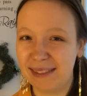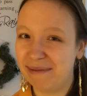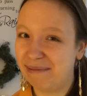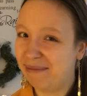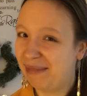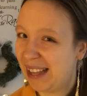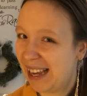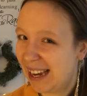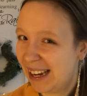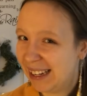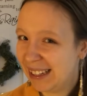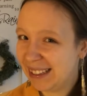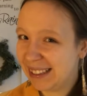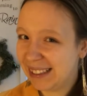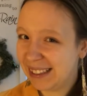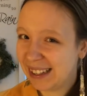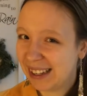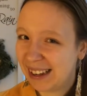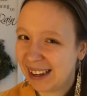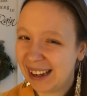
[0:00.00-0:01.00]
Yes,
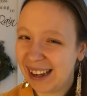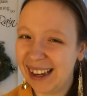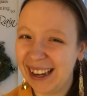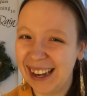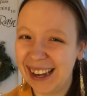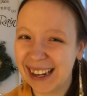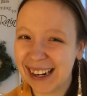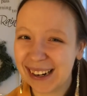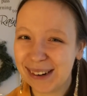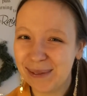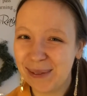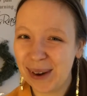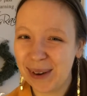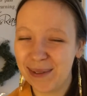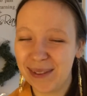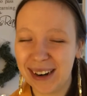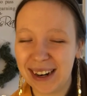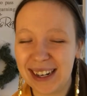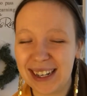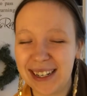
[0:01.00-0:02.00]
I
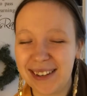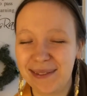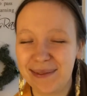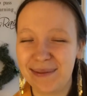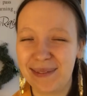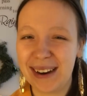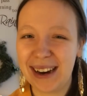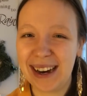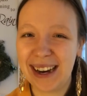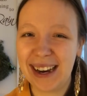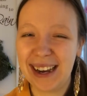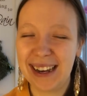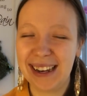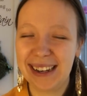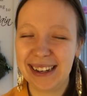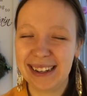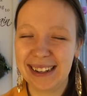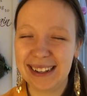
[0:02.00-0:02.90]
remember it by